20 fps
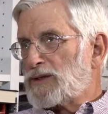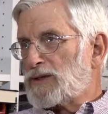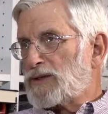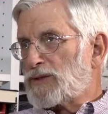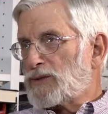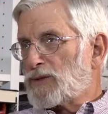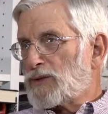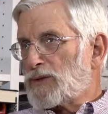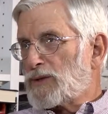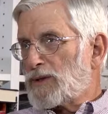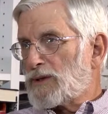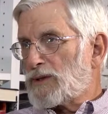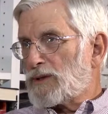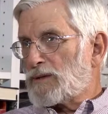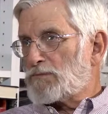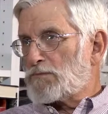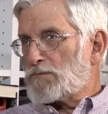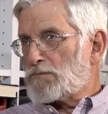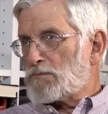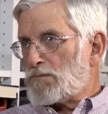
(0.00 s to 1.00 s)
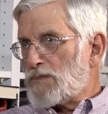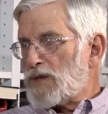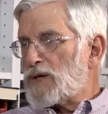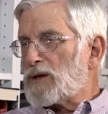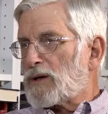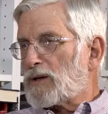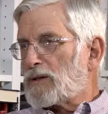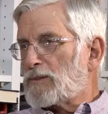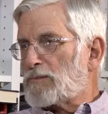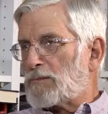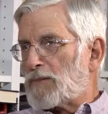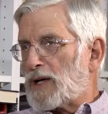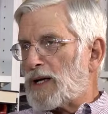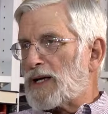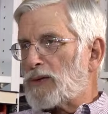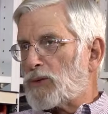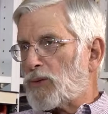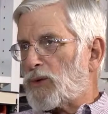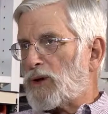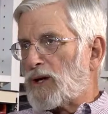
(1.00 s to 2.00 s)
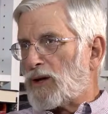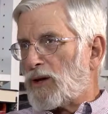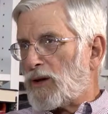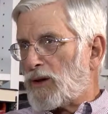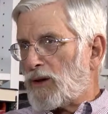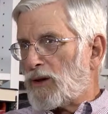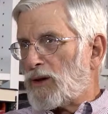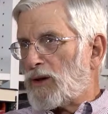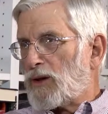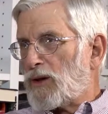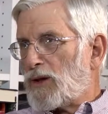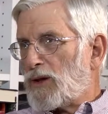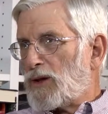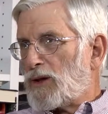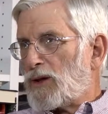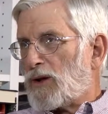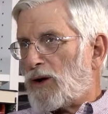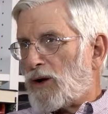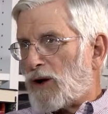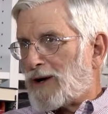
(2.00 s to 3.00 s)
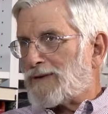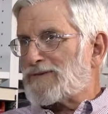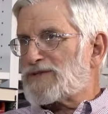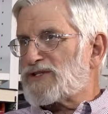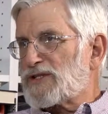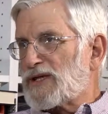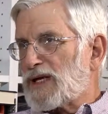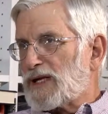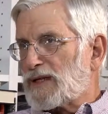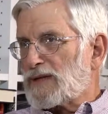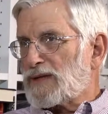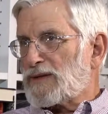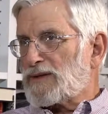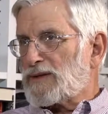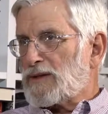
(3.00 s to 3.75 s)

your milk might well offset